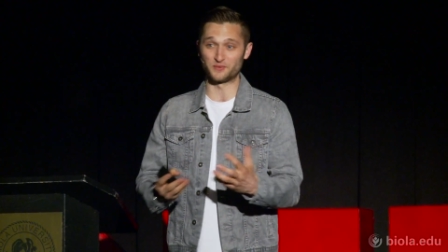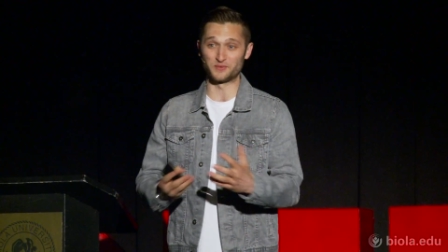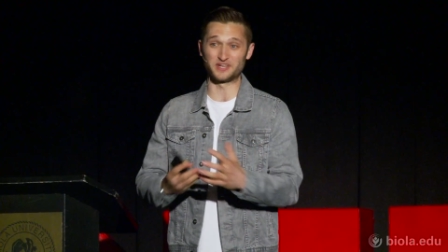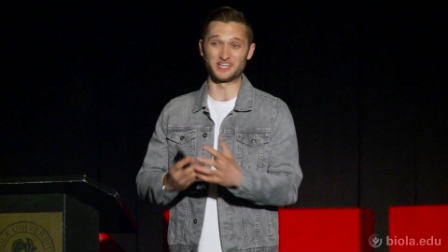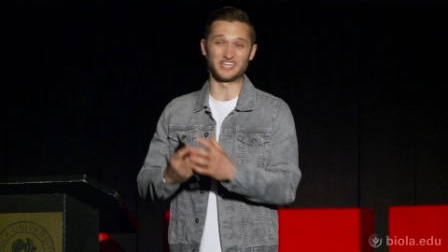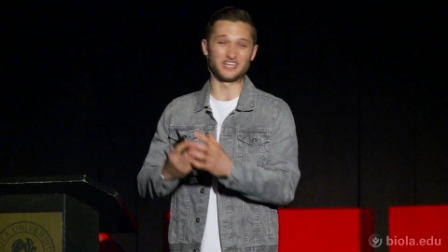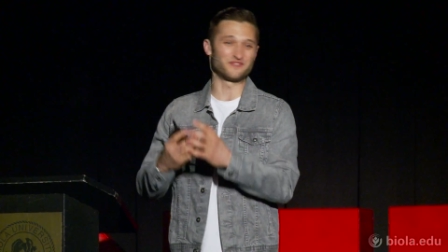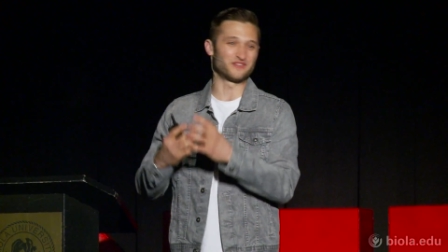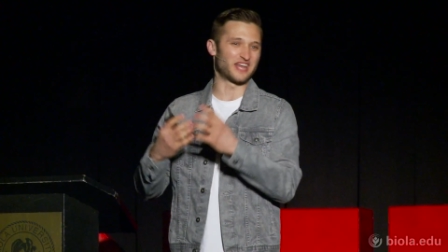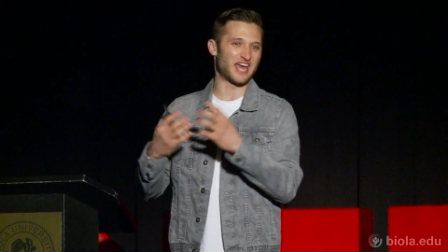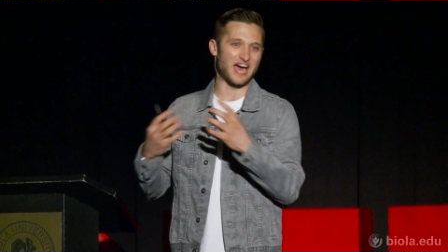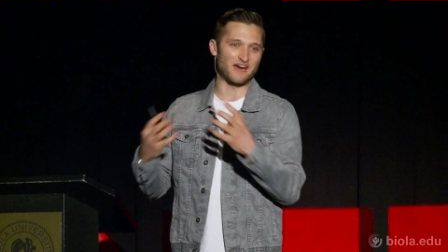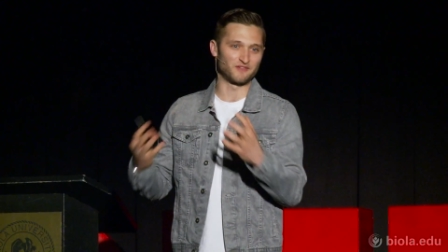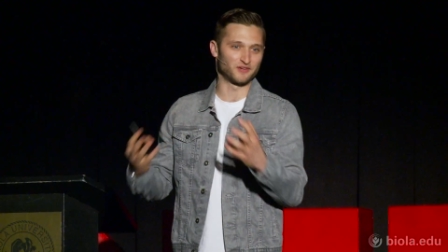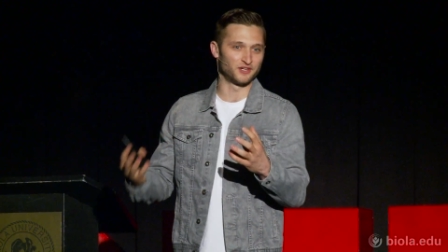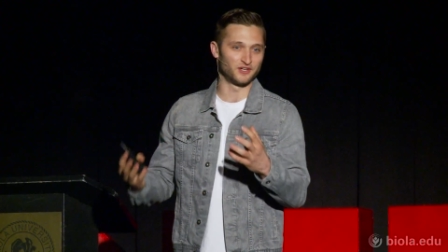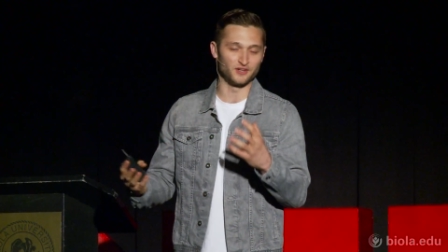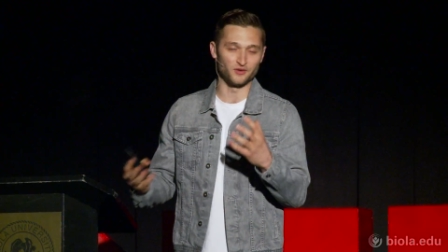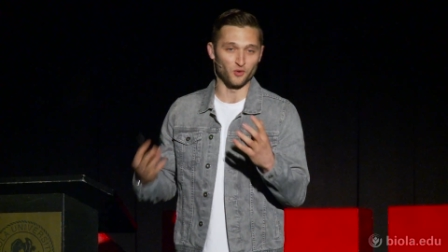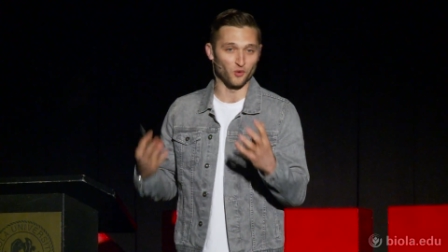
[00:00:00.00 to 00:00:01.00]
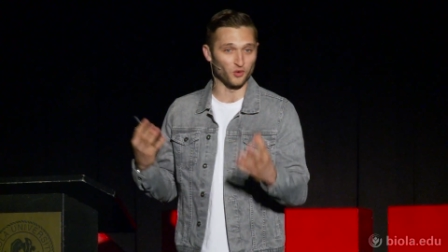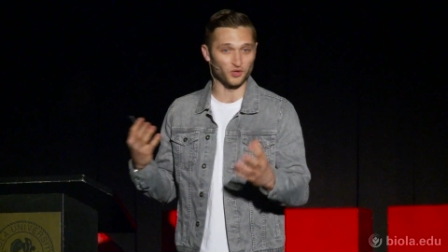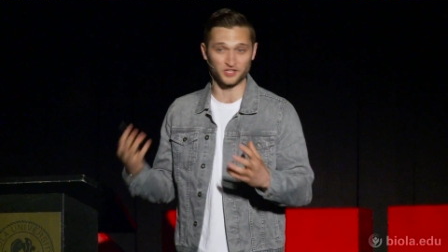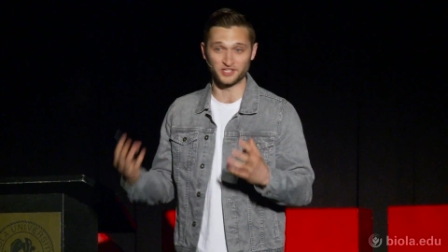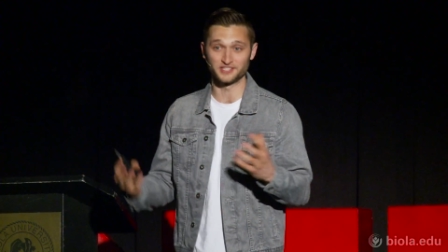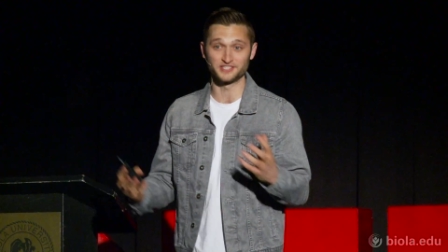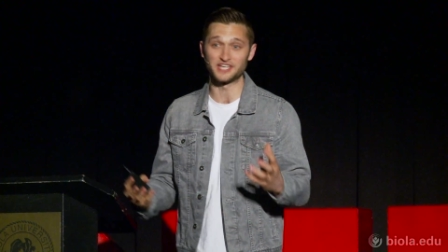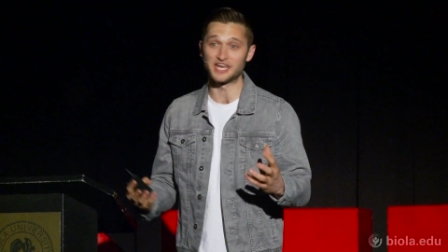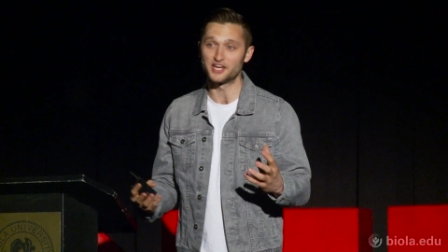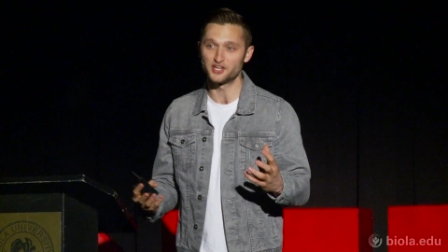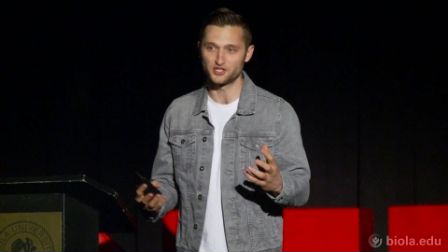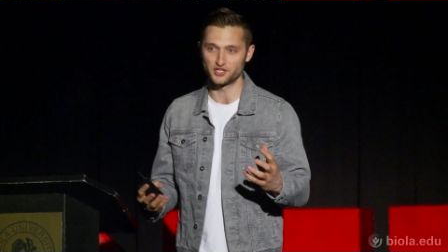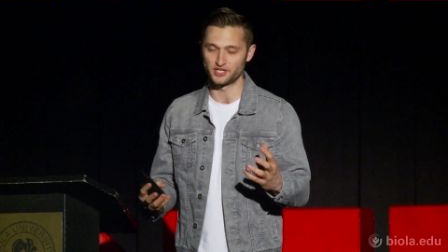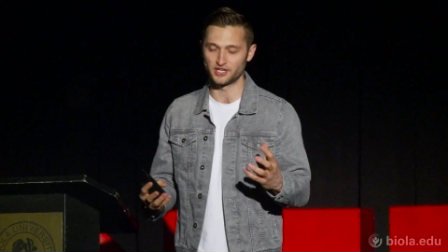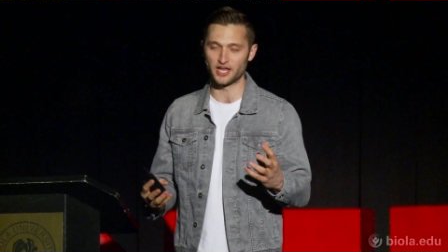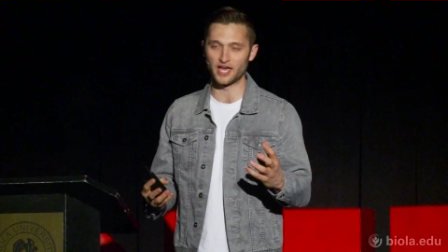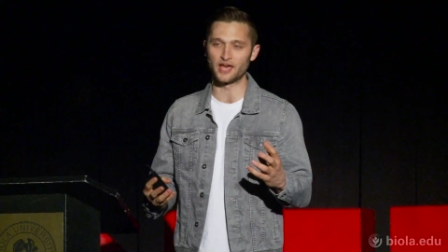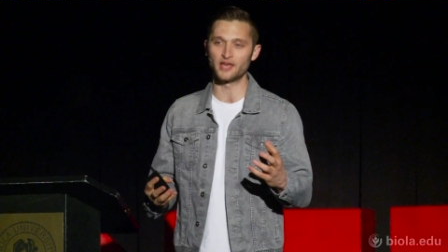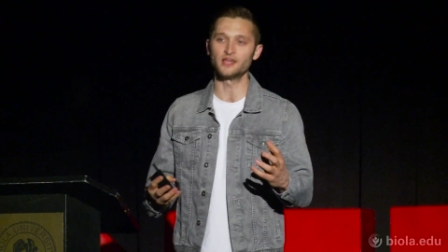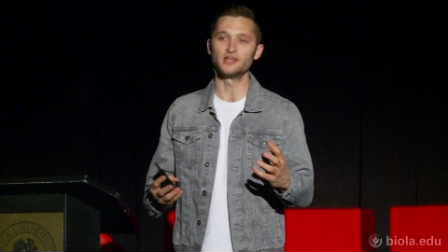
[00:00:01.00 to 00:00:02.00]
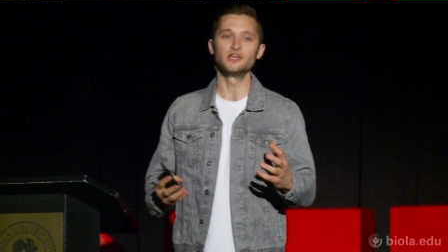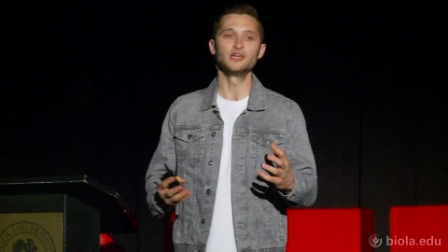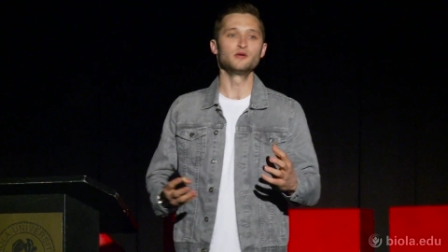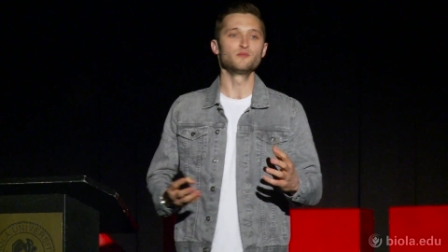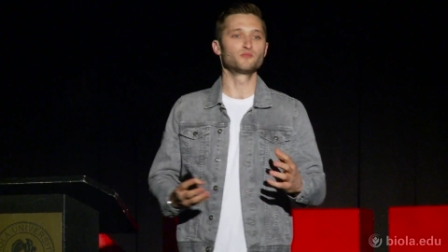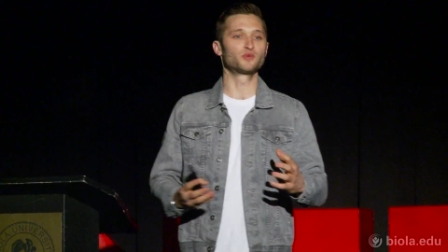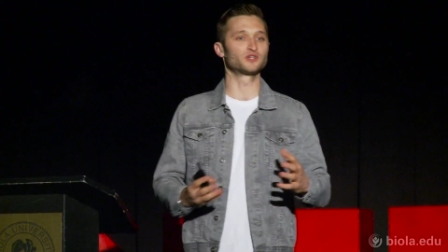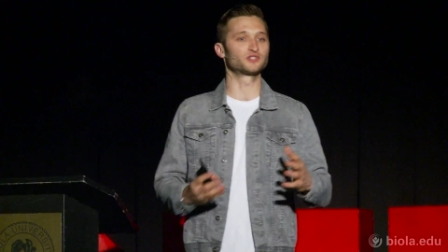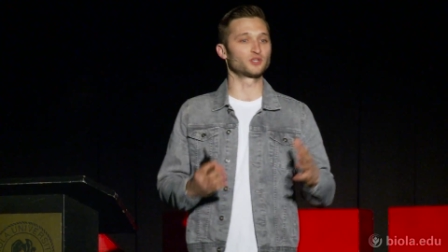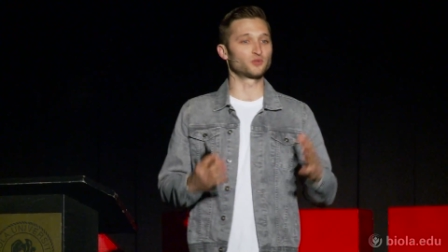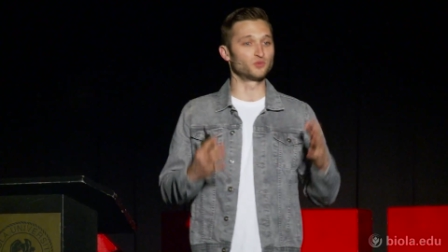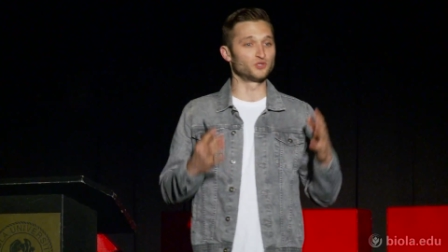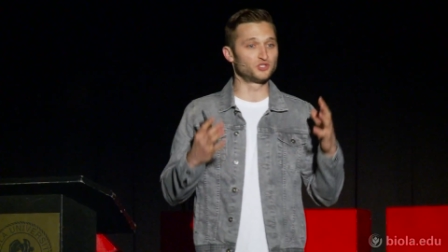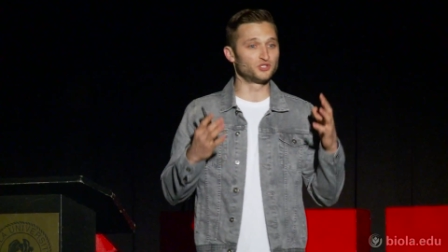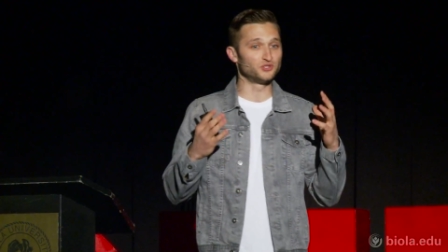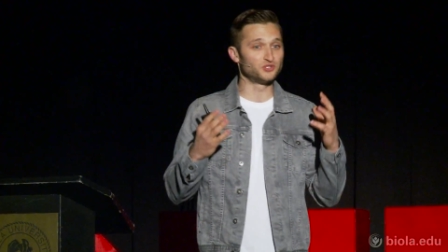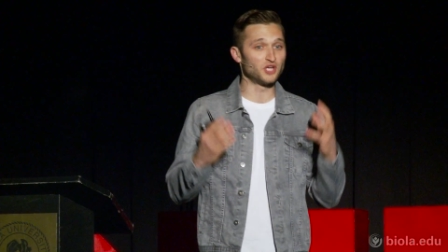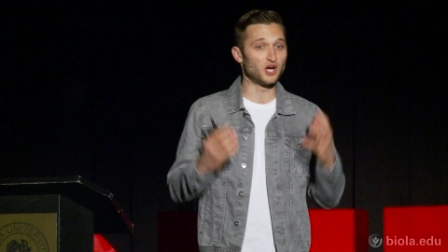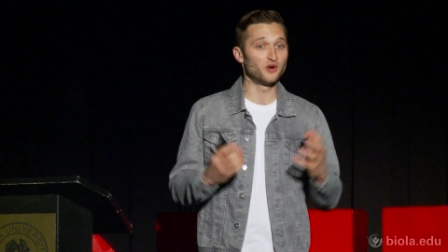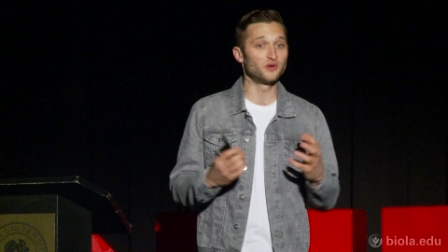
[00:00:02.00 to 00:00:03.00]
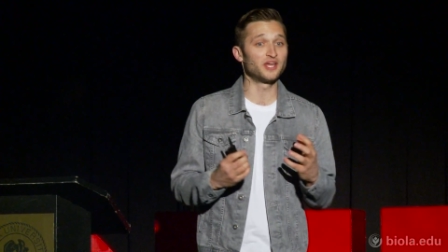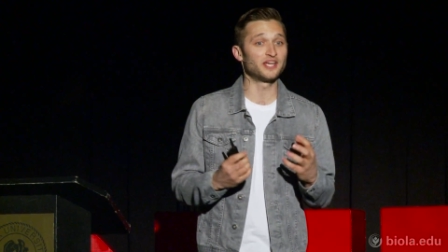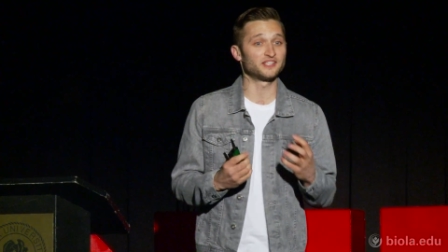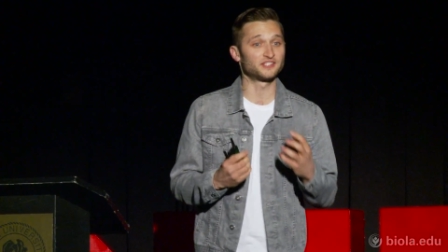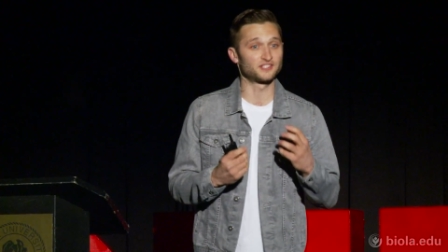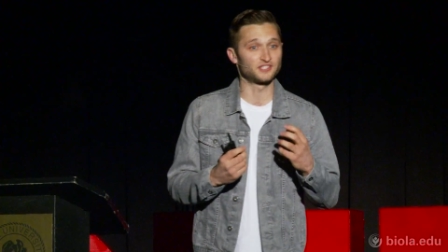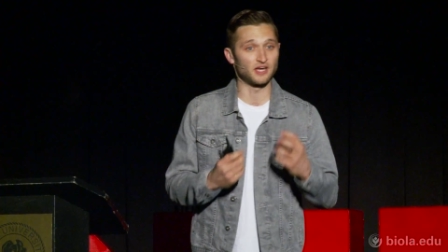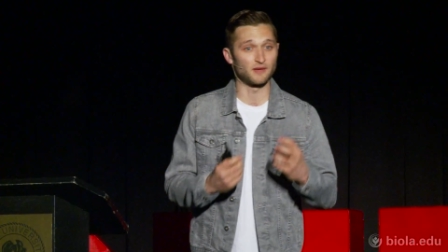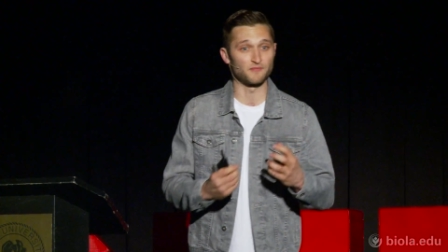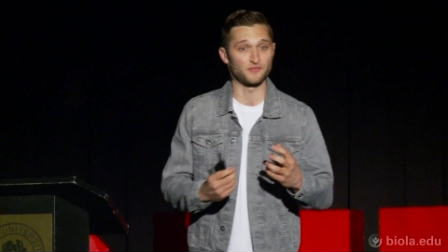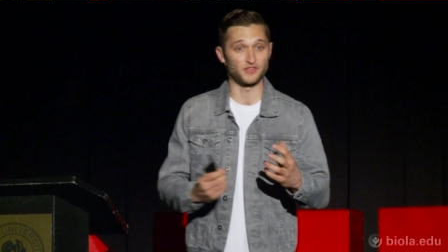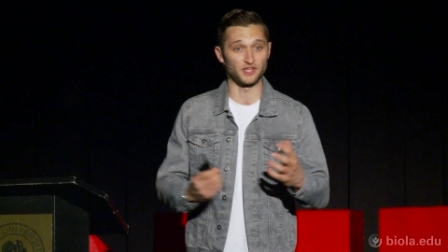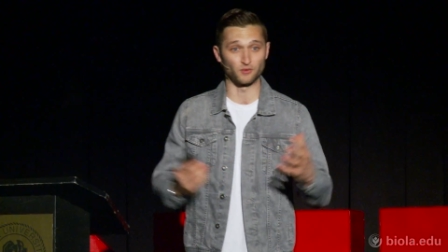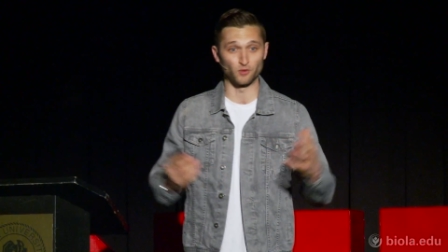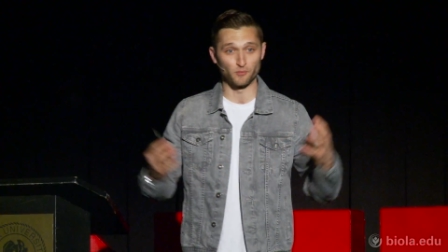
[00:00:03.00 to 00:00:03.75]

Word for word: We didn't even have an organization yet, but I was like, would you donate something?